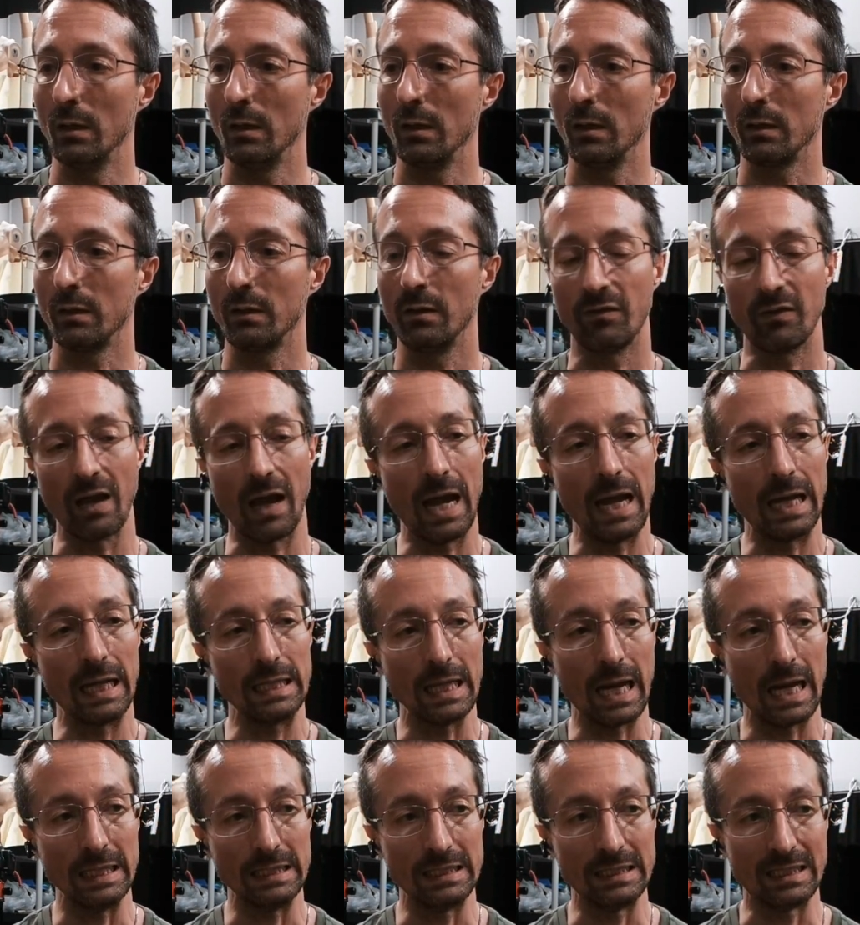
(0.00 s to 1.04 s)
Because
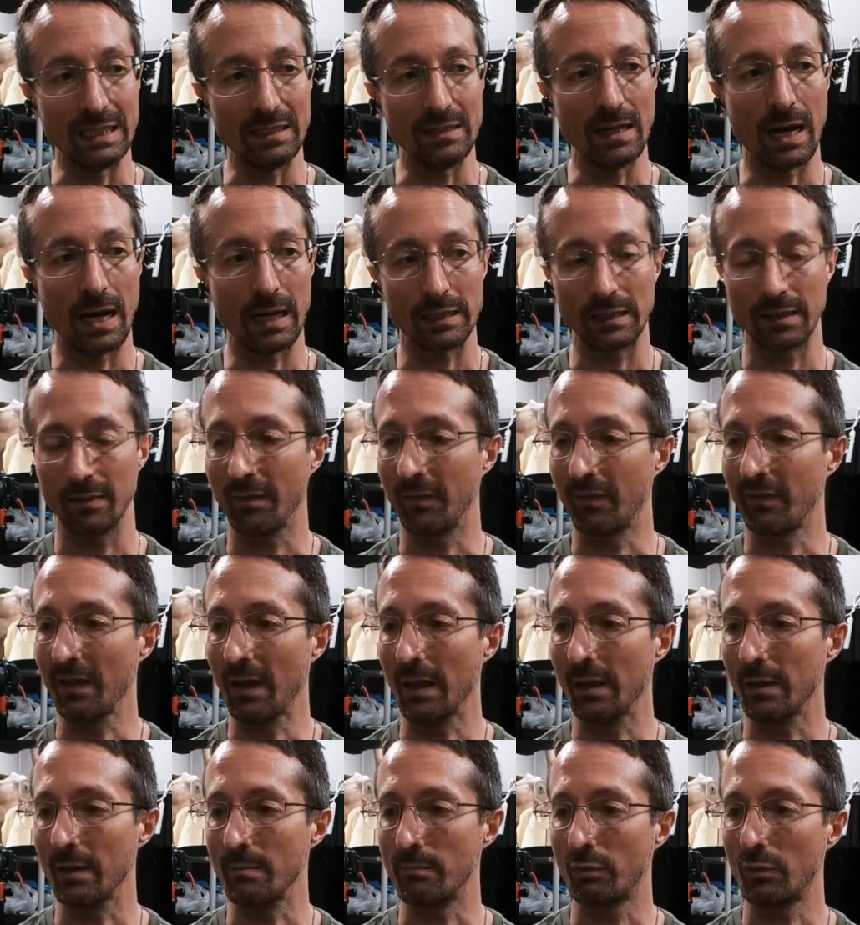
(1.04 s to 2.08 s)
I did not get the
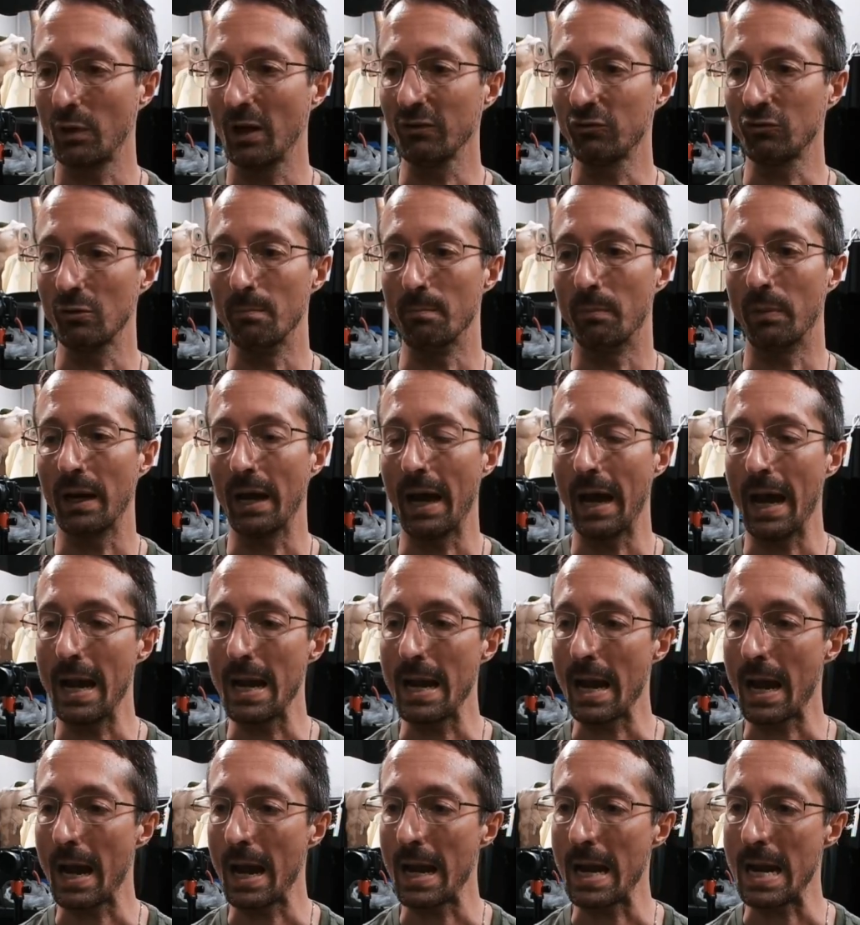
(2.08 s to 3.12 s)
solid impression, but
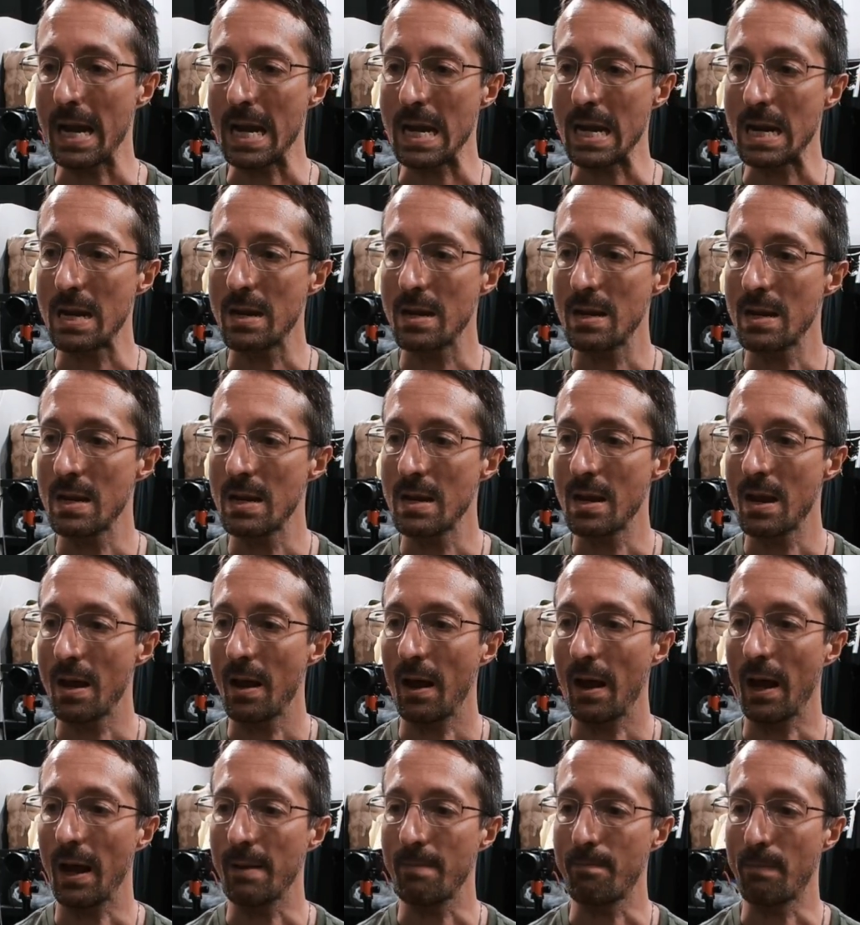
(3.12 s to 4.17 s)
I
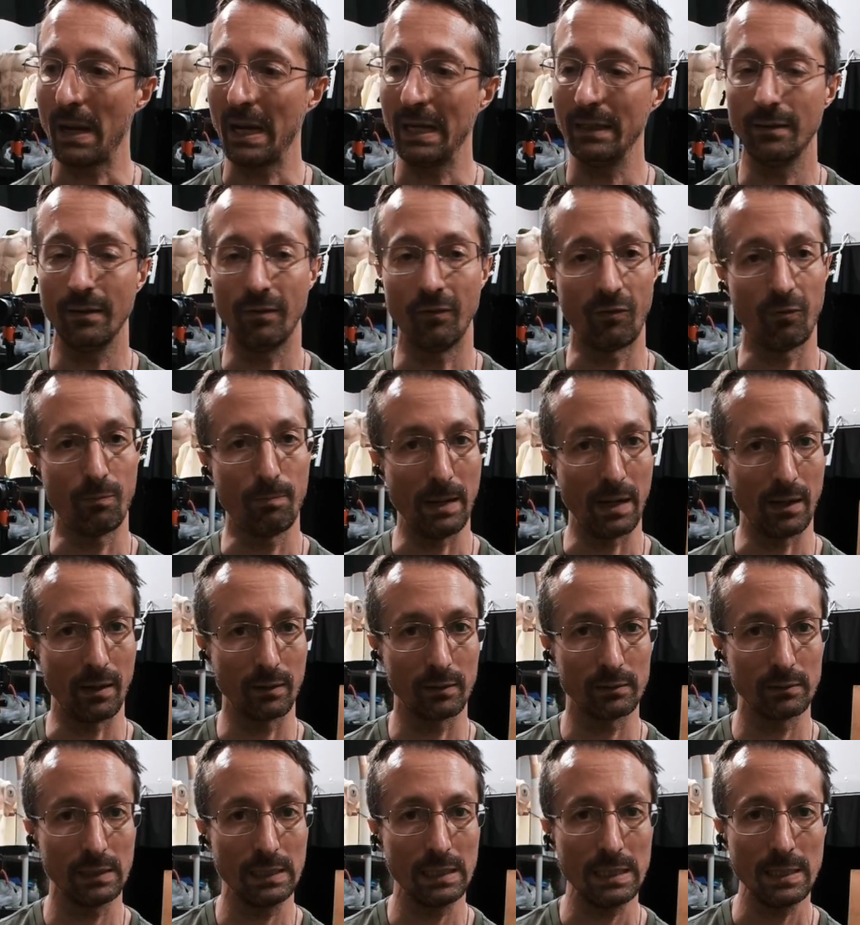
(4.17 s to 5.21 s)
painted
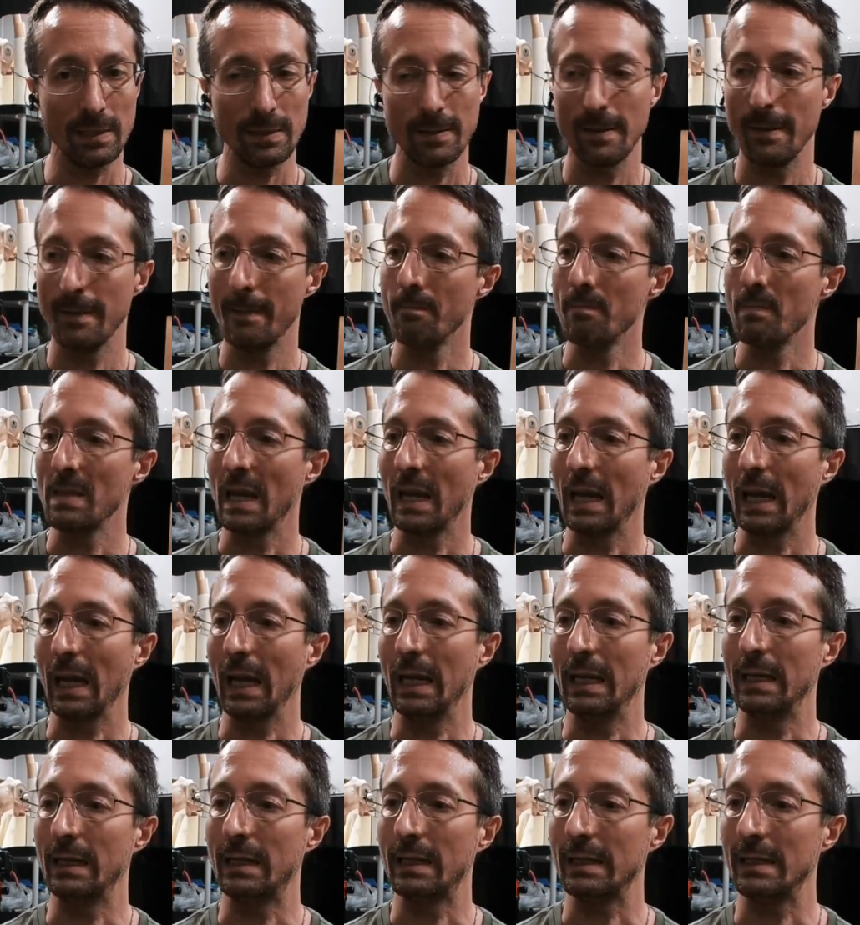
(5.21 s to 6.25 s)
sparingly,
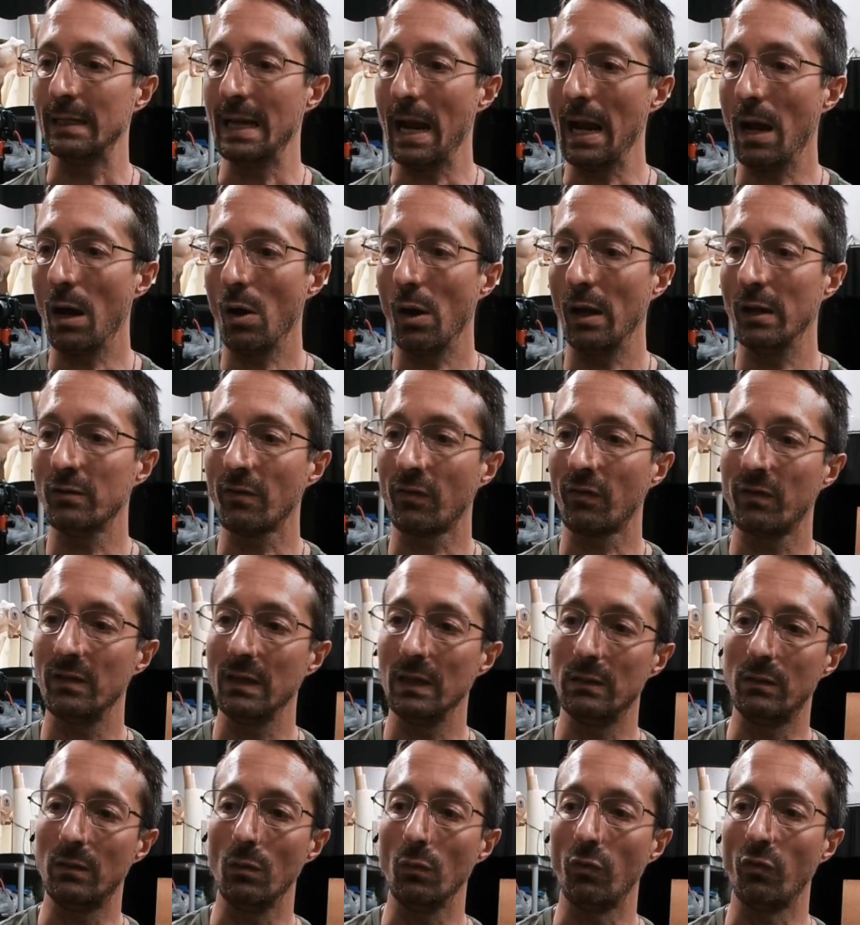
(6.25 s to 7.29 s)
and now I just need
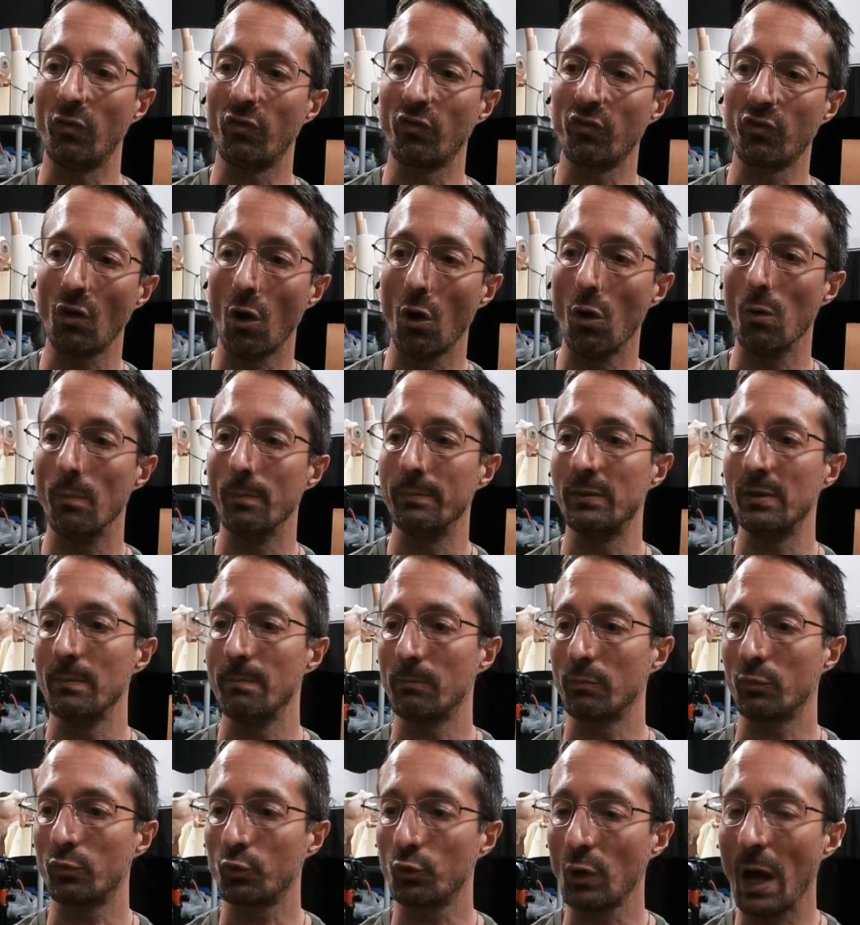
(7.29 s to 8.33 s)
to sculpt
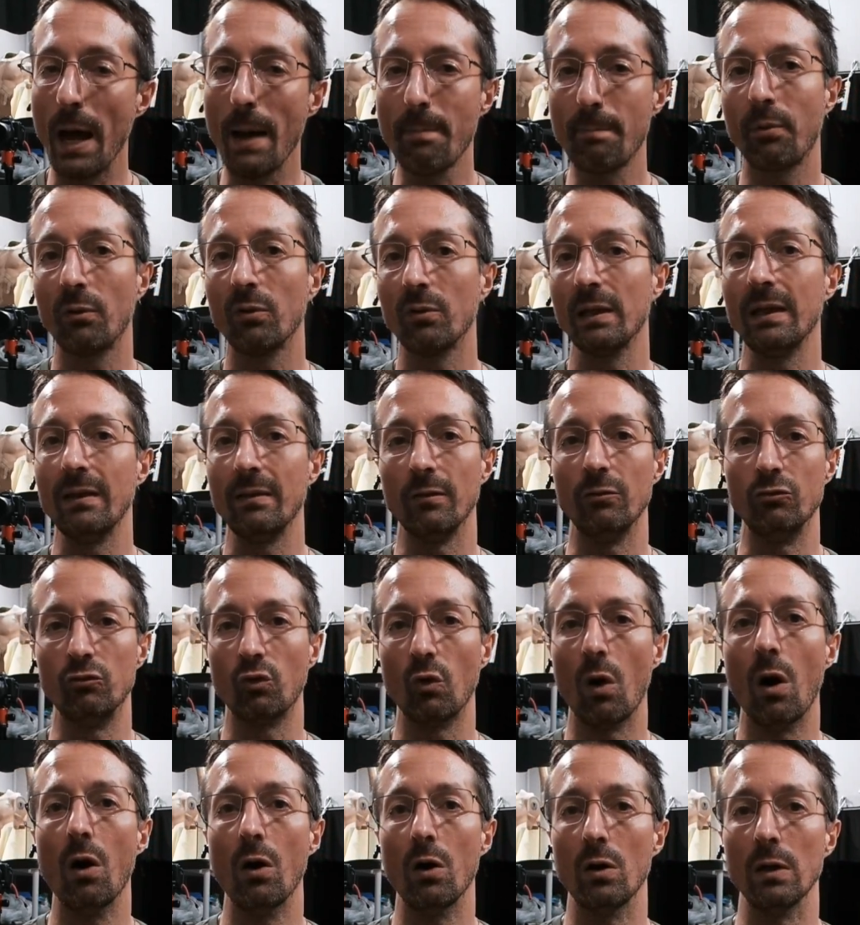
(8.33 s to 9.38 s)
properly the
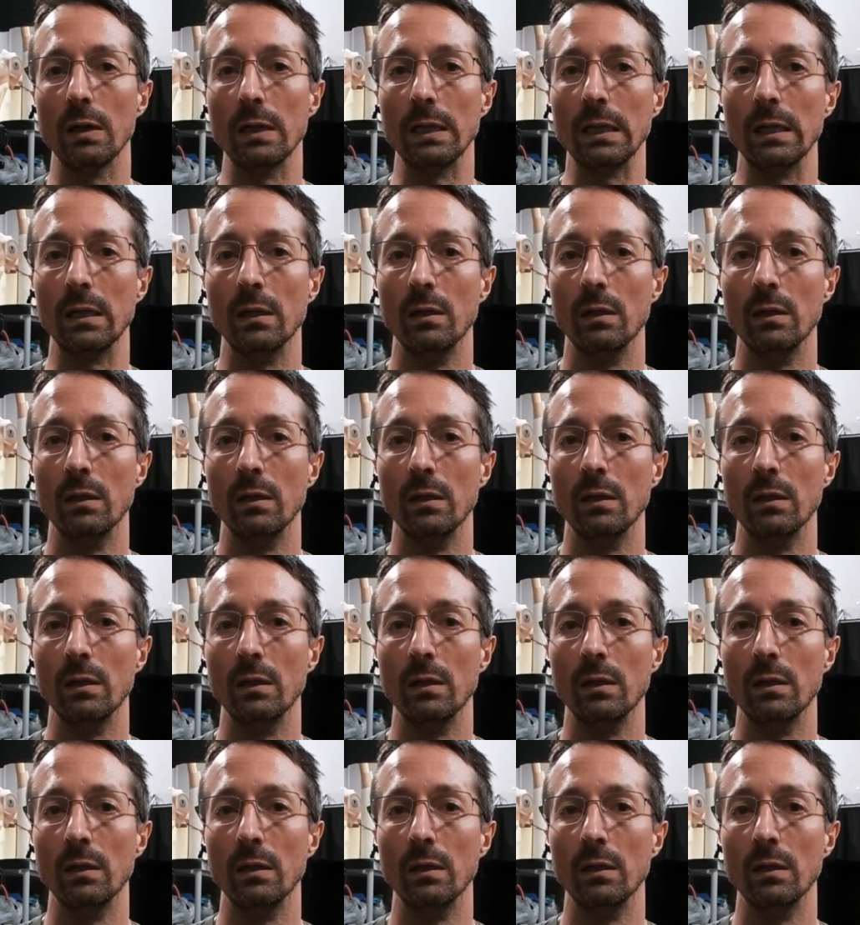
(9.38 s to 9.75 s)
drawing.